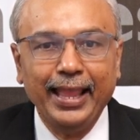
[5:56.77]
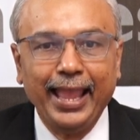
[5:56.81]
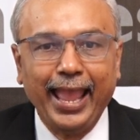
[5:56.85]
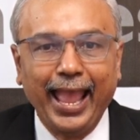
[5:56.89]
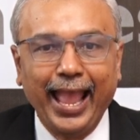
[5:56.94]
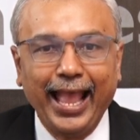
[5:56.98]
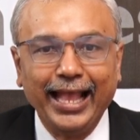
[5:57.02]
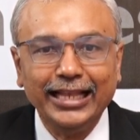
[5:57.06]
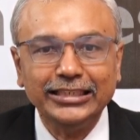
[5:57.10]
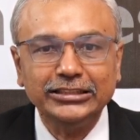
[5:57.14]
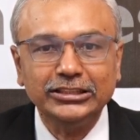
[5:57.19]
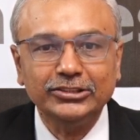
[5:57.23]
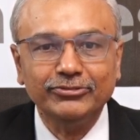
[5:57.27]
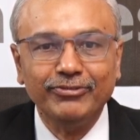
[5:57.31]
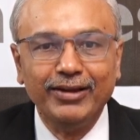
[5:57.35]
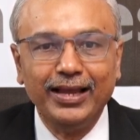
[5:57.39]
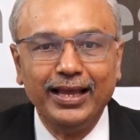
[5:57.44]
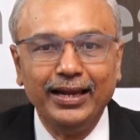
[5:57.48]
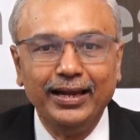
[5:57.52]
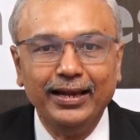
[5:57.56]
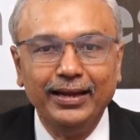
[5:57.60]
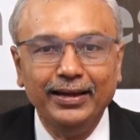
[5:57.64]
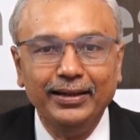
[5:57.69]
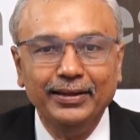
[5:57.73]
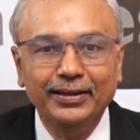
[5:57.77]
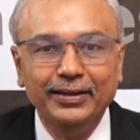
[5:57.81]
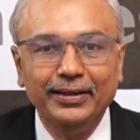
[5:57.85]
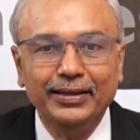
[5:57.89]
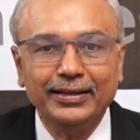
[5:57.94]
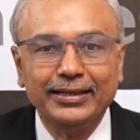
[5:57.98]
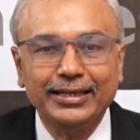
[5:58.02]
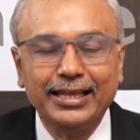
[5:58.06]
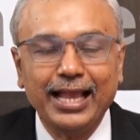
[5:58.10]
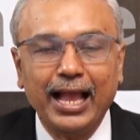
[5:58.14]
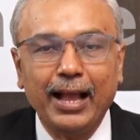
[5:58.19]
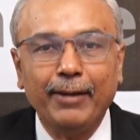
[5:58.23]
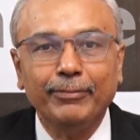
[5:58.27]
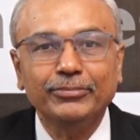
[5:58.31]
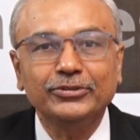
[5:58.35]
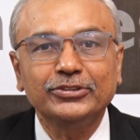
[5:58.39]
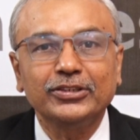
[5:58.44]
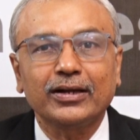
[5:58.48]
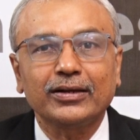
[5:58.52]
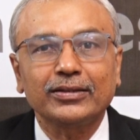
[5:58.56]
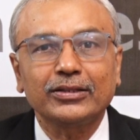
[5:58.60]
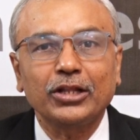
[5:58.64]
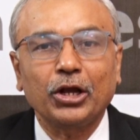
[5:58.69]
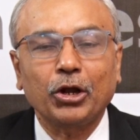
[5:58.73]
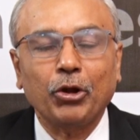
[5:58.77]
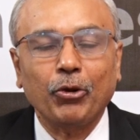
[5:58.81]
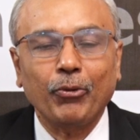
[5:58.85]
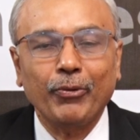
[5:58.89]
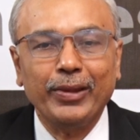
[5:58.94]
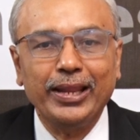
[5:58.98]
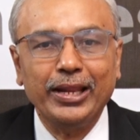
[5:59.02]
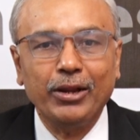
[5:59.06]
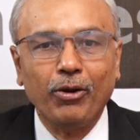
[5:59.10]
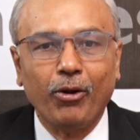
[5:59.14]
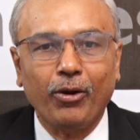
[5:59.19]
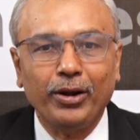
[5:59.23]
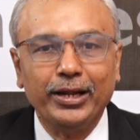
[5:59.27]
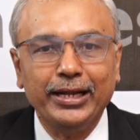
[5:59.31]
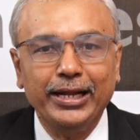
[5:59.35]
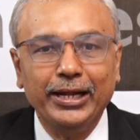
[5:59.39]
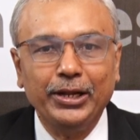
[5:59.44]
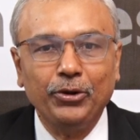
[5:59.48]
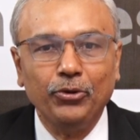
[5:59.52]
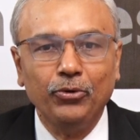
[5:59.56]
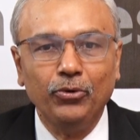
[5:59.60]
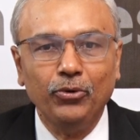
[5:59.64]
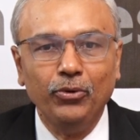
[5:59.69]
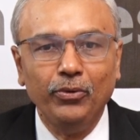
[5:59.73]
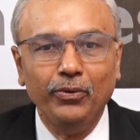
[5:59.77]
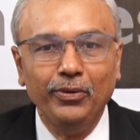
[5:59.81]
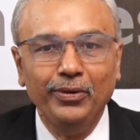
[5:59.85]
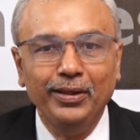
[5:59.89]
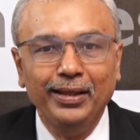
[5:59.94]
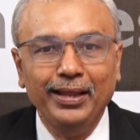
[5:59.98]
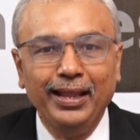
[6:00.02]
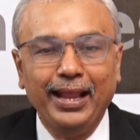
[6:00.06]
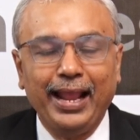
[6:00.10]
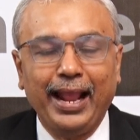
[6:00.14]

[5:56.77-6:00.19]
as well capture the queen on e2,